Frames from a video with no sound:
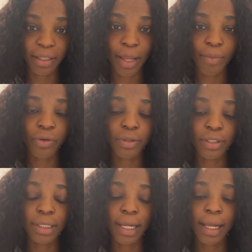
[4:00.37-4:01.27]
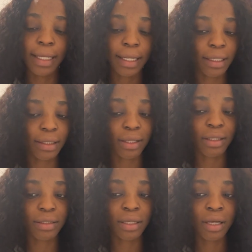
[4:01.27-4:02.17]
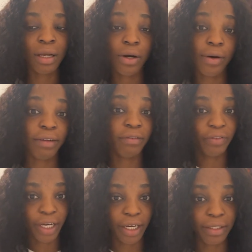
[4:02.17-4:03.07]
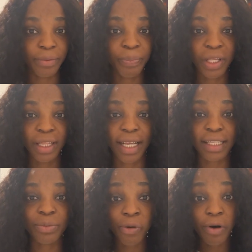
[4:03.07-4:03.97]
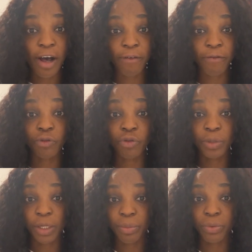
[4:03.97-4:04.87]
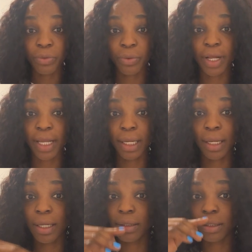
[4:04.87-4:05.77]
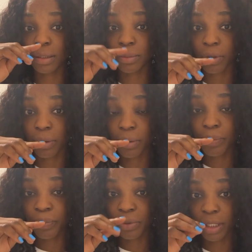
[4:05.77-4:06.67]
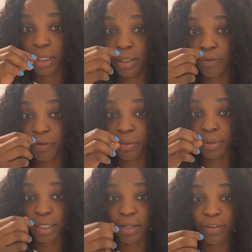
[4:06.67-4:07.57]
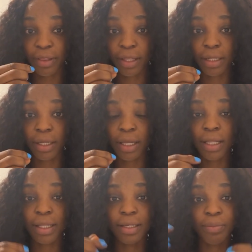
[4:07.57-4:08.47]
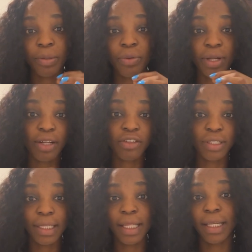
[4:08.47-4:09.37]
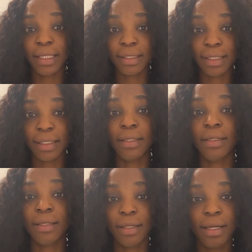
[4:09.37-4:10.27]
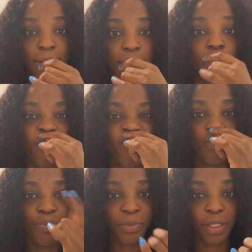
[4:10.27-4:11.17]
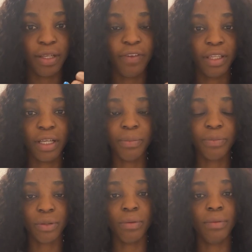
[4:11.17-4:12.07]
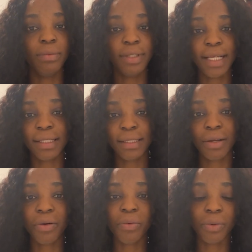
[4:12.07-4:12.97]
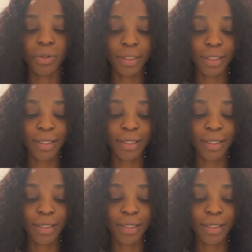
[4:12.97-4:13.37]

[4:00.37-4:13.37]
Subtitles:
time, because I heard that, or I've read that it's more harmful to people that inhale the smell, the fumes and everything, than people that actually take it in like that and everything. So that's the second one.